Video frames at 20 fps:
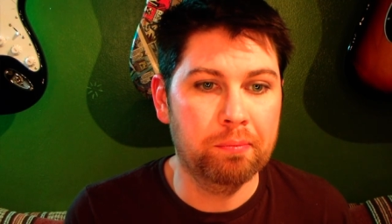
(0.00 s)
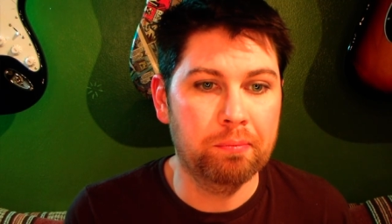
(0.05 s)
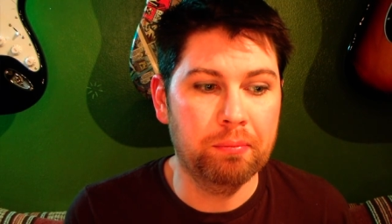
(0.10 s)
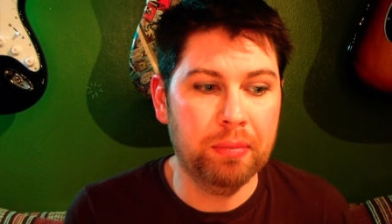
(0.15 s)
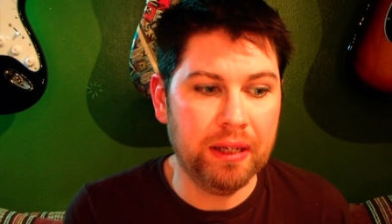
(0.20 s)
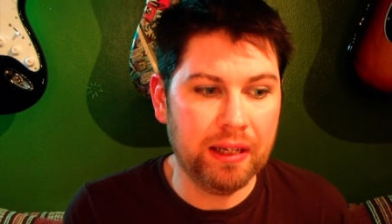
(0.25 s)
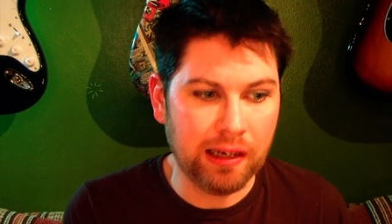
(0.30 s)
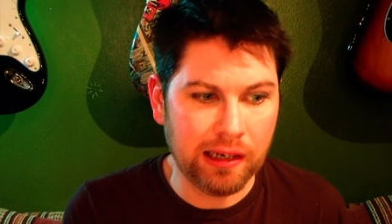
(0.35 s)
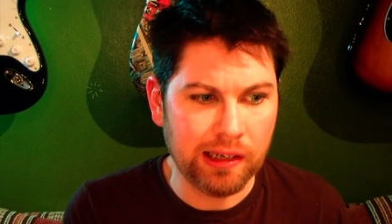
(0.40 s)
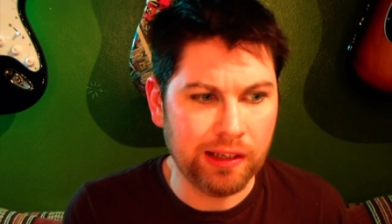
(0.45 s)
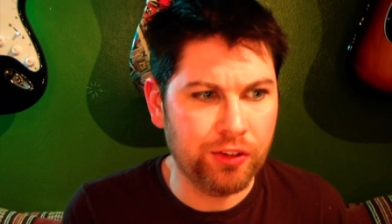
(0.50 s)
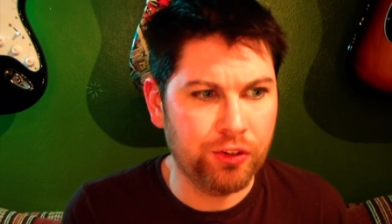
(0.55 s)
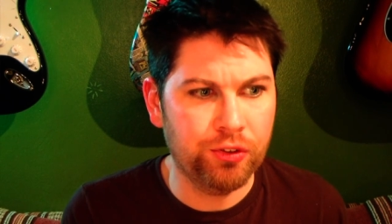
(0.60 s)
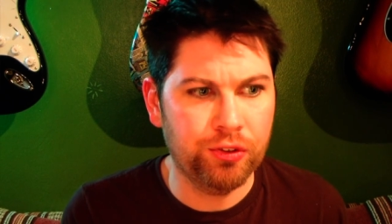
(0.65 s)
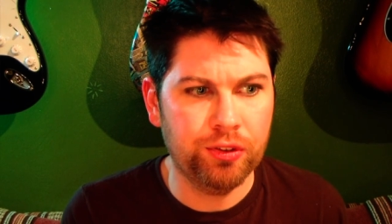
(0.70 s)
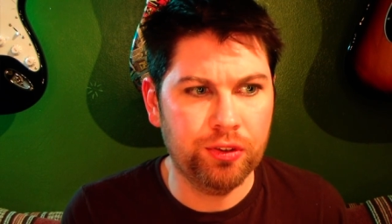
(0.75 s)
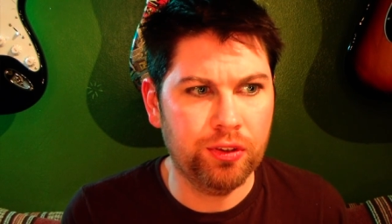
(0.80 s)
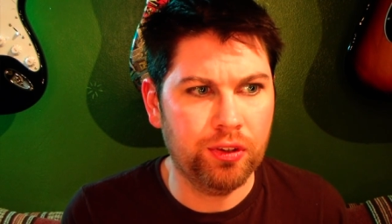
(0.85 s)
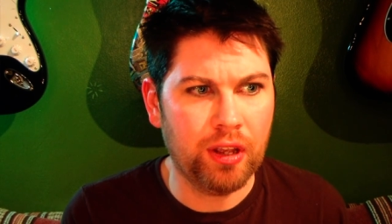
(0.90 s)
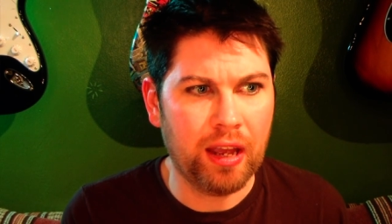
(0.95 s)

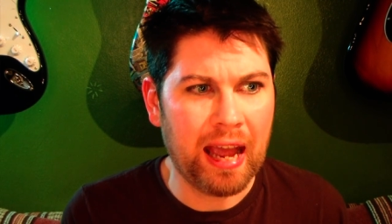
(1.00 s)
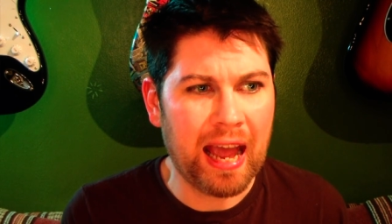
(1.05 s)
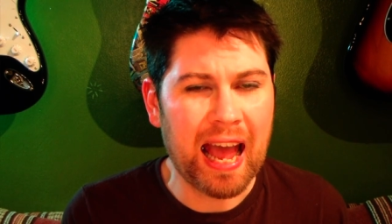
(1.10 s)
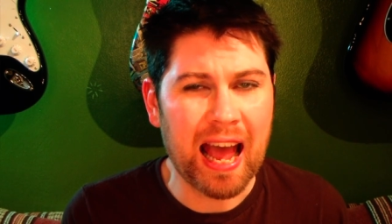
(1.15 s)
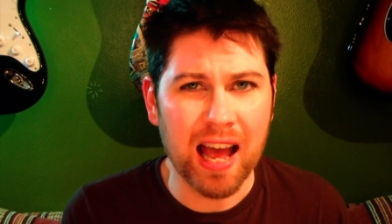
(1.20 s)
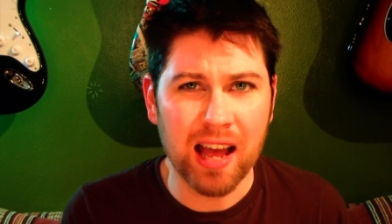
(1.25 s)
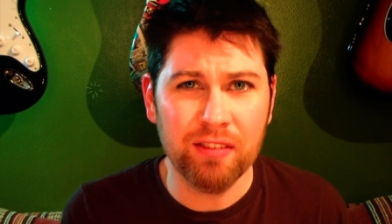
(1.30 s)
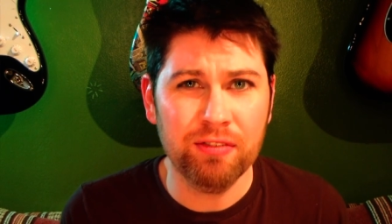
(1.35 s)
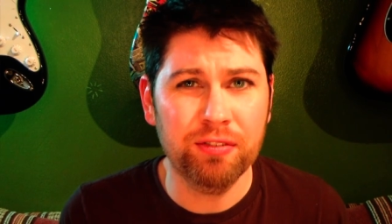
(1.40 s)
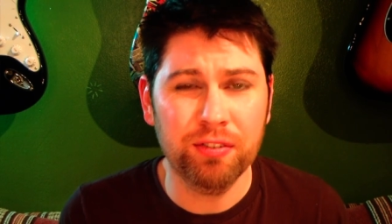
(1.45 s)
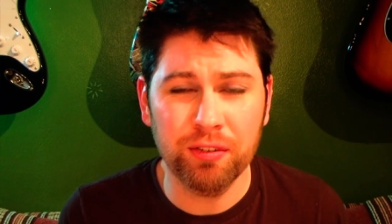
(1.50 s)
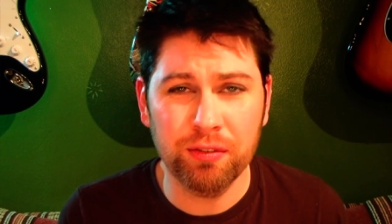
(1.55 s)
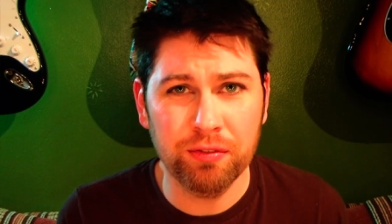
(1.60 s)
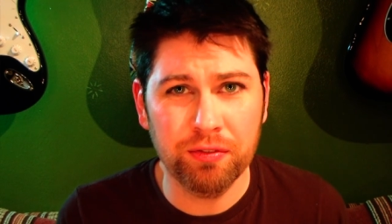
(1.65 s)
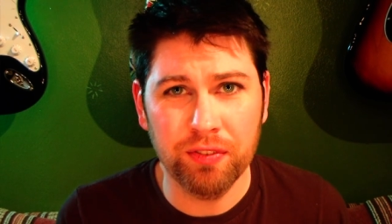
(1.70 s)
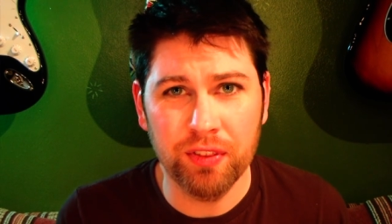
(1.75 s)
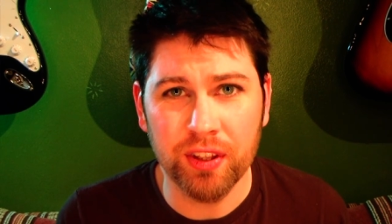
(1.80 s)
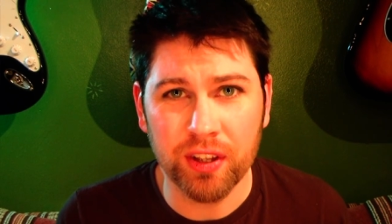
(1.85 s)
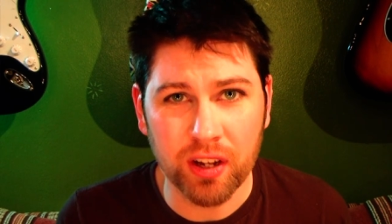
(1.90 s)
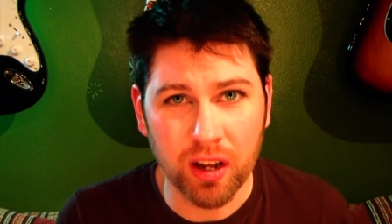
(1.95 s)
because half of
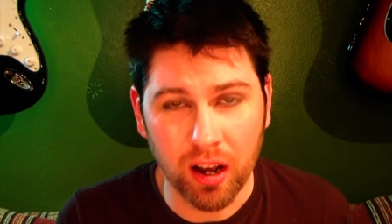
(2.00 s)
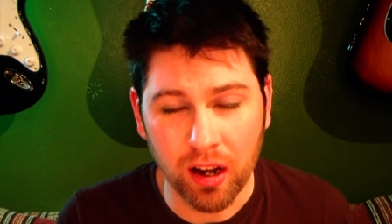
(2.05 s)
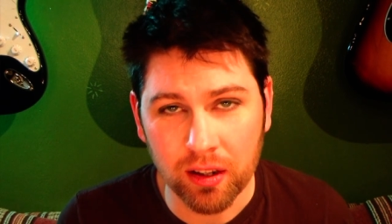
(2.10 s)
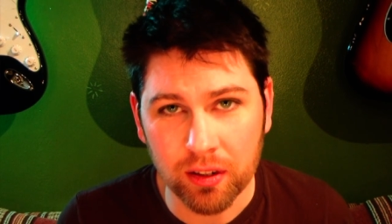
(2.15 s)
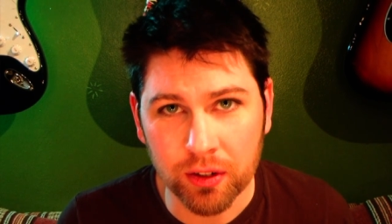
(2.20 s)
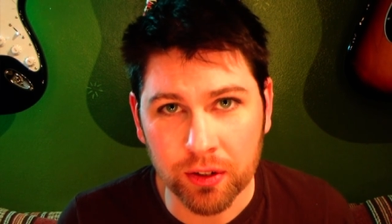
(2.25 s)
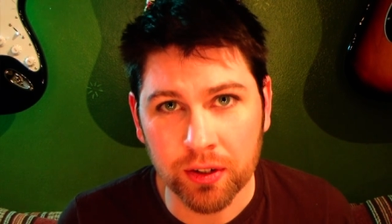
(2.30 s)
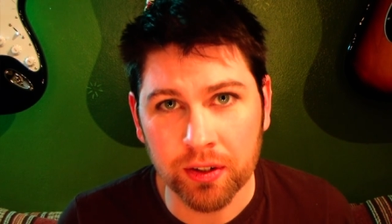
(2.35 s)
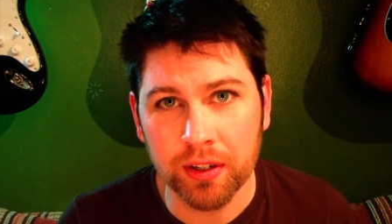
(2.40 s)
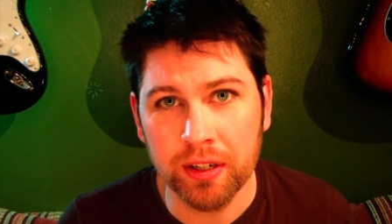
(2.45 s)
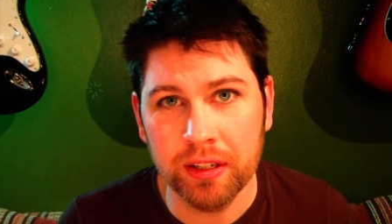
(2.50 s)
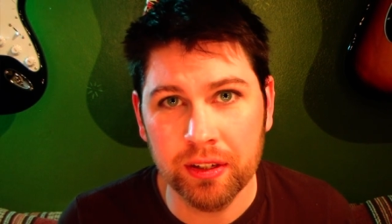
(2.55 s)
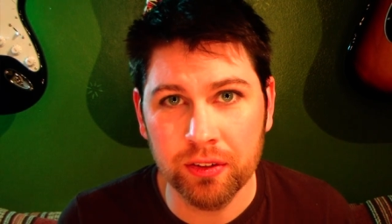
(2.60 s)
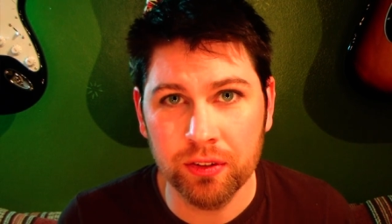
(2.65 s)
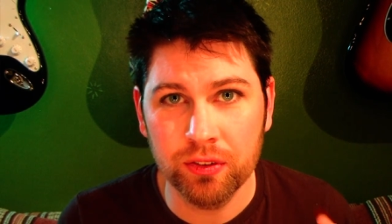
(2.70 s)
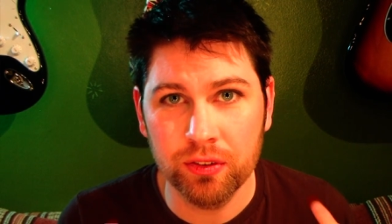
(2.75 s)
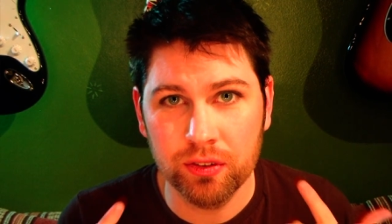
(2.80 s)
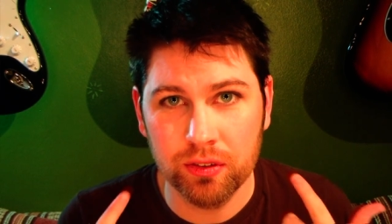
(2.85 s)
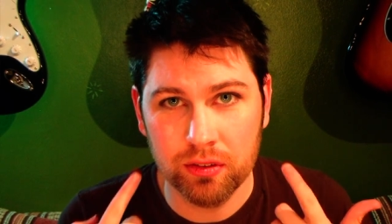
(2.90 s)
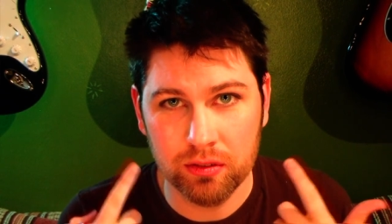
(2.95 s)
the color
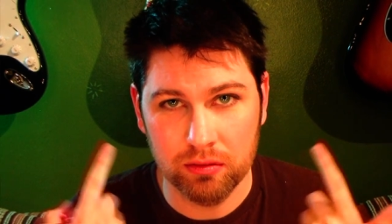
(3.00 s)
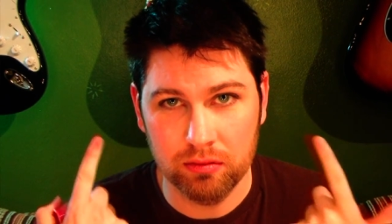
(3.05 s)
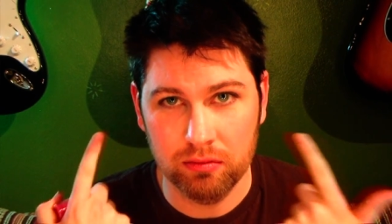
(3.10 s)
is